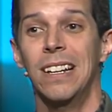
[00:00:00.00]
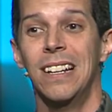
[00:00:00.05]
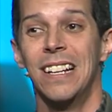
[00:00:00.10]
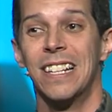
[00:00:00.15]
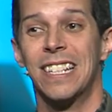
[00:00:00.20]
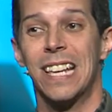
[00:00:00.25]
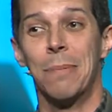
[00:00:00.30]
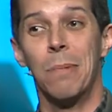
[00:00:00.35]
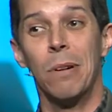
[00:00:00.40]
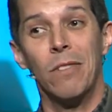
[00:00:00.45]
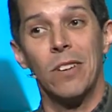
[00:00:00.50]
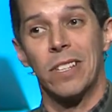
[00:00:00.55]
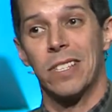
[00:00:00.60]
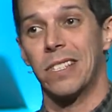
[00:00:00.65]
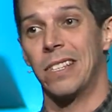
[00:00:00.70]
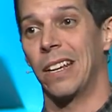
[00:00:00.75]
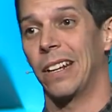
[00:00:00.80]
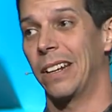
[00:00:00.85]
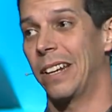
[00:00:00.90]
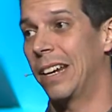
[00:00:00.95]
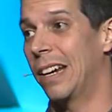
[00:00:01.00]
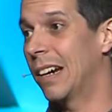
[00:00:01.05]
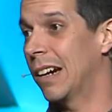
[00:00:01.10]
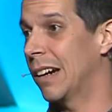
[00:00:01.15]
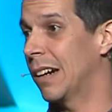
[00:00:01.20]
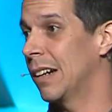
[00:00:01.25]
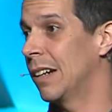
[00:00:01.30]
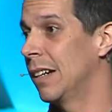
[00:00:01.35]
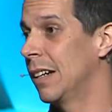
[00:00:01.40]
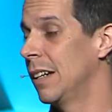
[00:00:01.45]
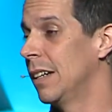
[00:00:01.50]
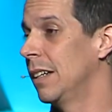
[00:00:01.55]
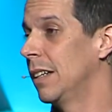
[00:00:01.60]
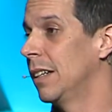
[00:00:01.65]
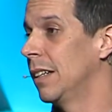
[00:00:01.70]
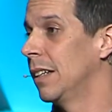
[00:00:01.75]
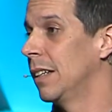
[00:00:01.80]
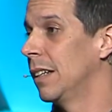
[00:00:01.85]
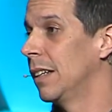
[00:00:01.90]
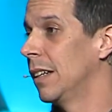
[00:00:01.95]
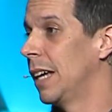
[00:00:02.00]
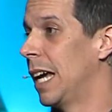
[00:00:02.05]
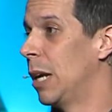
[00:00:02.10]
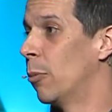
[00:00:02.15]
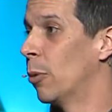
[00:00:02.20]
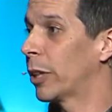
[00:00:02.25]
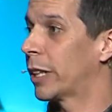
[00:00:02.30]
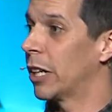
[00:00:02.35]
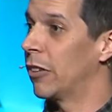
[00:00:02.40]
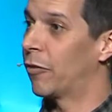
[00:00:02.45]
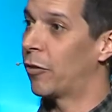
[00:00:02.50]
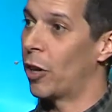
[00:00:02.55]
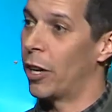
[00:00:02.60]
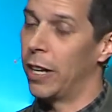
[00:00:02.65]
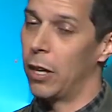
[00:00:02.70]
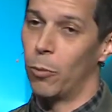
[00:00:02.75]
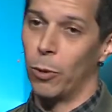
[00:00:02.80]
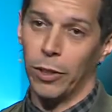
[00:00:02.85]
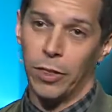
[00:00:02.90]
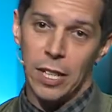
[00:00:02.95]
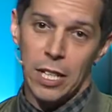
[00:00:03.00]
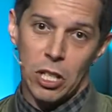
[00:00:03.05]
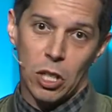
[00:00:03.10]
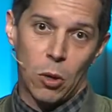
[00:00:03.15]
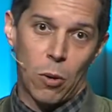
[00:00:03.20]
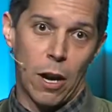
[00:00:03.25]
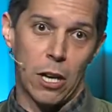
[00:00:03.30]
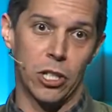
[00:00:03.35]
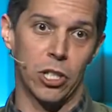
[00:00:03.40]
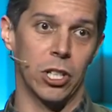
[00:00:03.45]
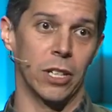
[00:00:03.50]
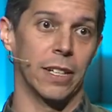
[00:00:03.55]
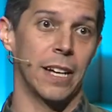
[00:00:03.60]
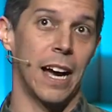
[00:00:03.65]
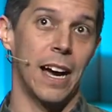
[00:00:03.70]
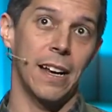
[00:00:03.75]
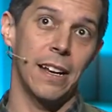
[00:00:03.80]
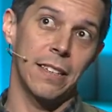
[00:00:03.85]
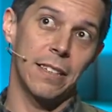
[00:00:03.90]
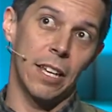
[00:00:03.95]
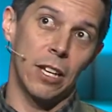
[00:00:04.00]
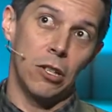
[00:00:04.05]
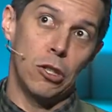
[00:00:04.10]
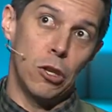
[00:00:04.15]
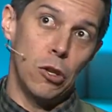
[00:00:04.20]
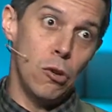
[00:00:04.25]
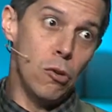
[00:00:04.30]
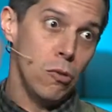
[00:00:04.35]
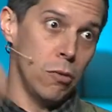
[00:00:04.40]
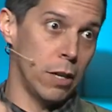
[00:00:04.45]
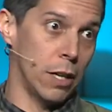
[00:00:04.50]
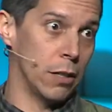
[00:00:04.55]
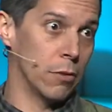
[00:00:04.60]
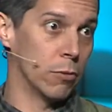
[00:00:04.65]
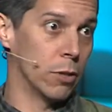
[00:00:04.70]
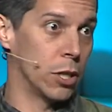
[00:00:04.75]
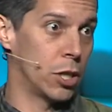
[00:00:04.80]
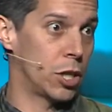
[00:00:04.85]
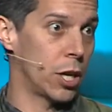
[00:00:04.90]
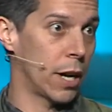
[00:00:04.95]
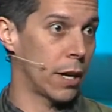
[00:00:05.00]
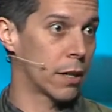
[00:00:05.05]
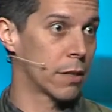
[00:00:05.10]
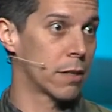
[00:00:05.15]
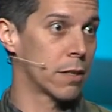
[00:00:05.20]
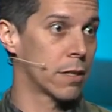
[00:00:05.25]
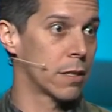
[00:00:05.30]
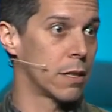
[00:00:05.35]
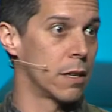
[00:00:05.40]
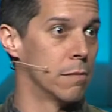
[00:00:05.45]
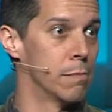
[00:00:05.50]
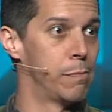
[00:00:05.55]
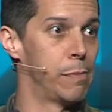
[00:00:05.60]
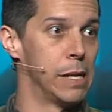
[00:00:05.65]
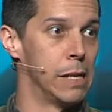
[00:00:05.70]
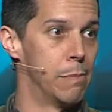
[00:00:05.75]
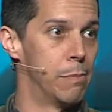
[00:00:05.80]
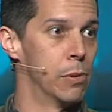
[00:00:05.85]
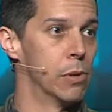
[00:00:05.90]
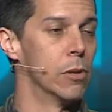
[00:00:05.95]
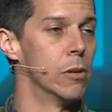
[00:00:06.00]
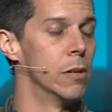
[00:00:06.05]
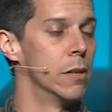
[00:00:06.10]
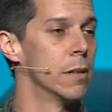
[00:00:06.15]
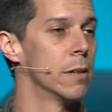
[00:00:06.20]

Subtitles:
Some of us sit here and we're confronted with this question: God, is it you that rejects some people?